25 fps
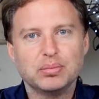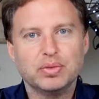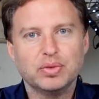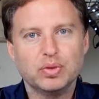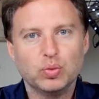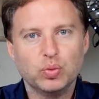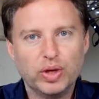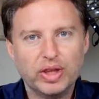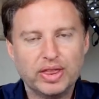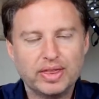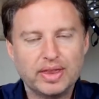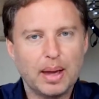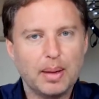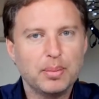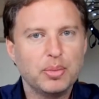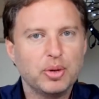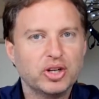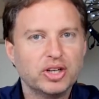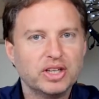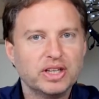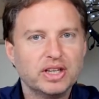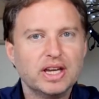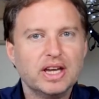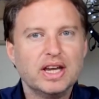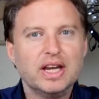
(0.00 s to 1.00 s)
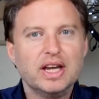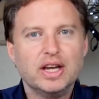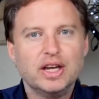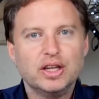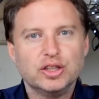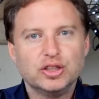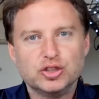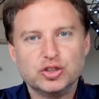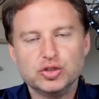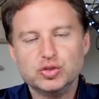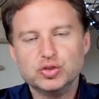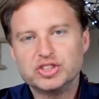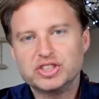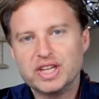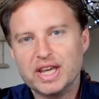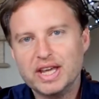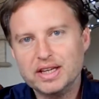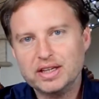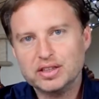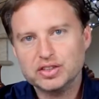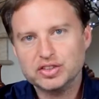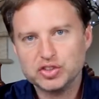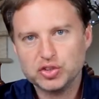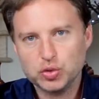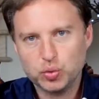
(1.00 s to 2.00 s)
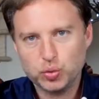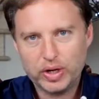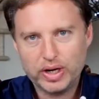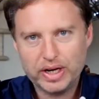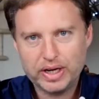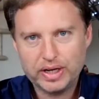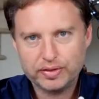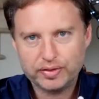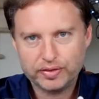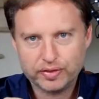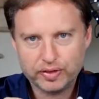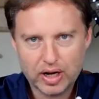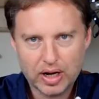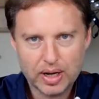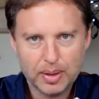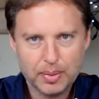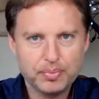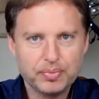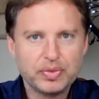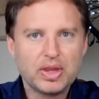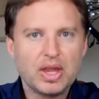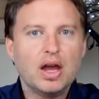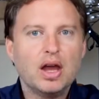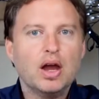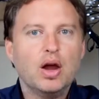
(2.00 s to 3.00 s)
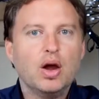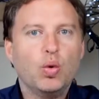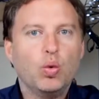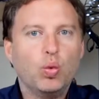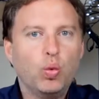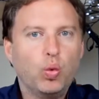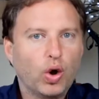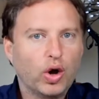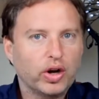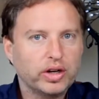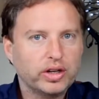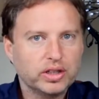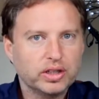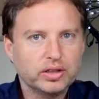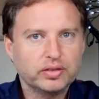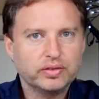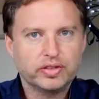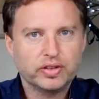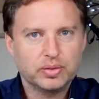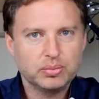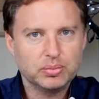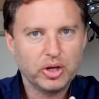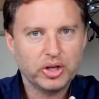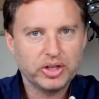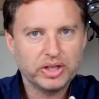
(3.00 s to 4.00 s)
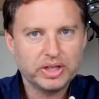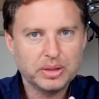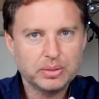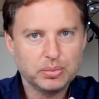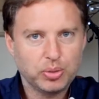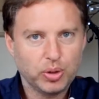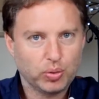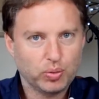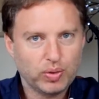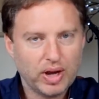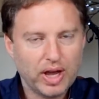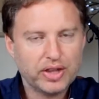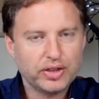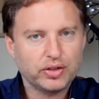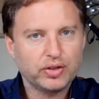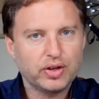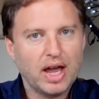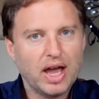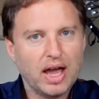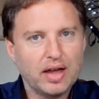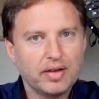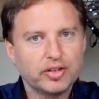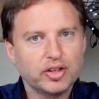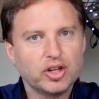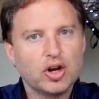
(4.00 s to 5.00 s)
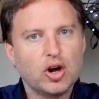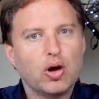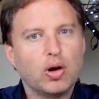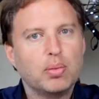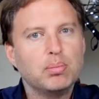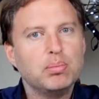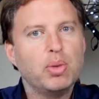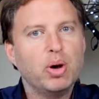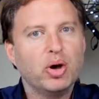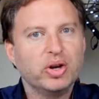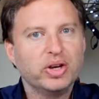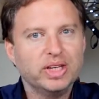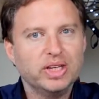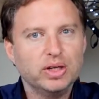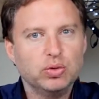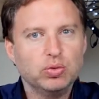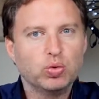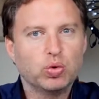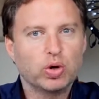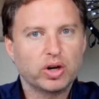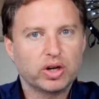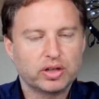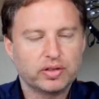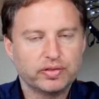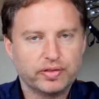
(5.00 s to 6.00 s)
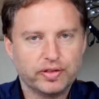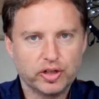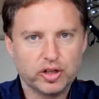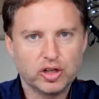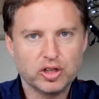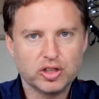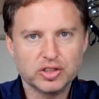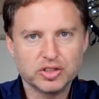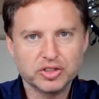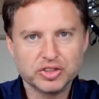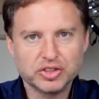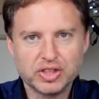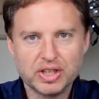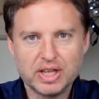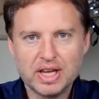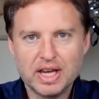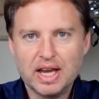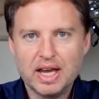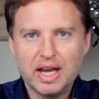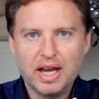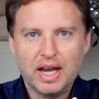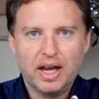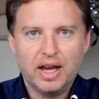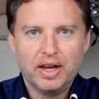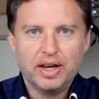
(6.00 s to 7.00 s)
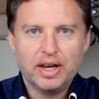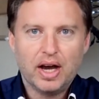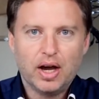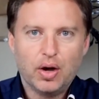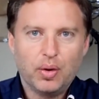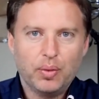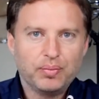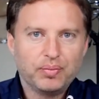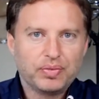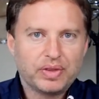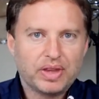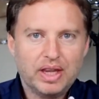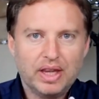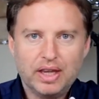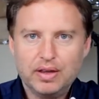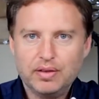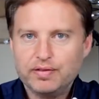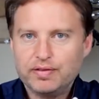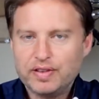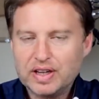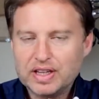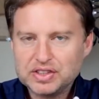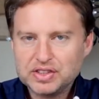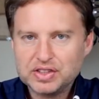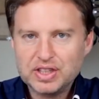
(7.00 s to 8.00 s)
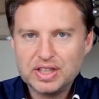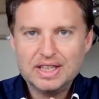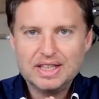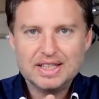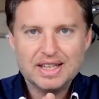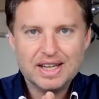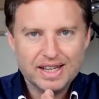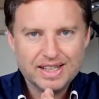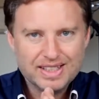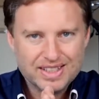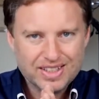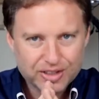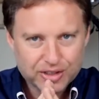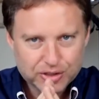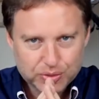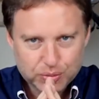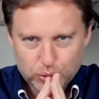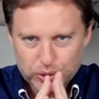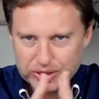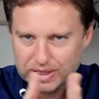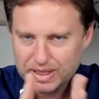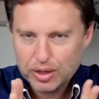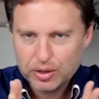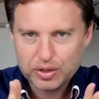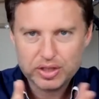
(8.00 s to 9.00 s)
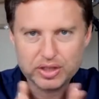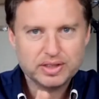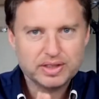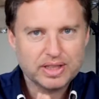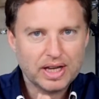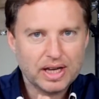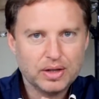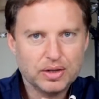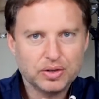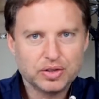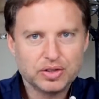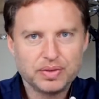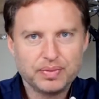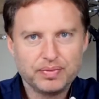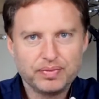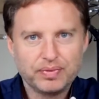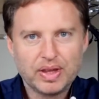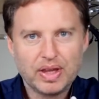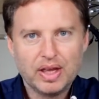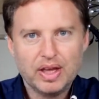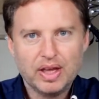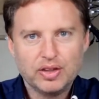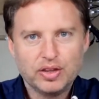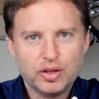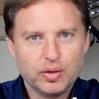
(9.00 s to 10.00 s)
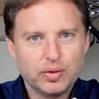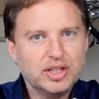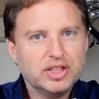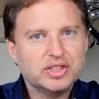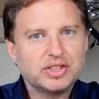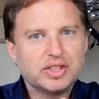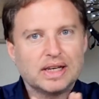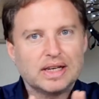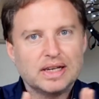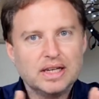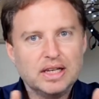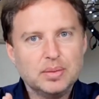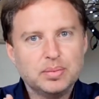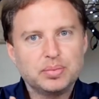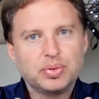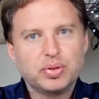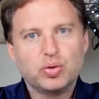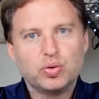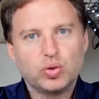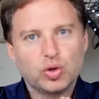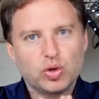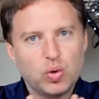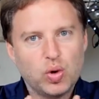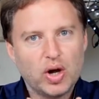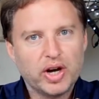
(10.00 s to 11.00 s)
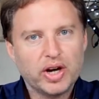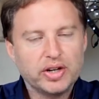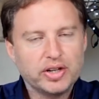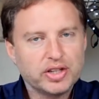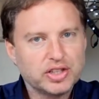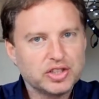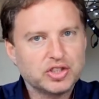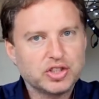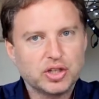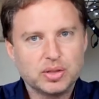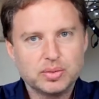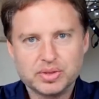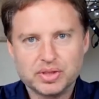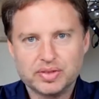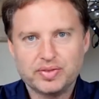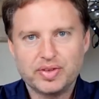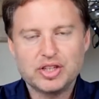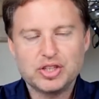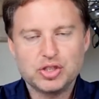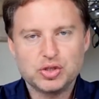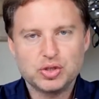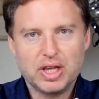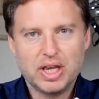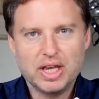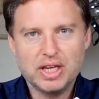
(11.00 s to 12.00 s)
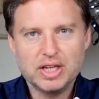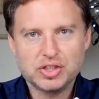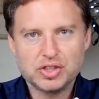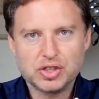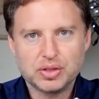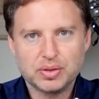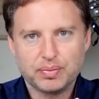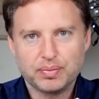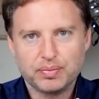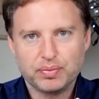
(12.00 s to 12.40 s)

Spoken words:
with that money to take us away from working for money, but rather having our money work for us? Now, investing, without a doubt, there is a leap required in terms of education.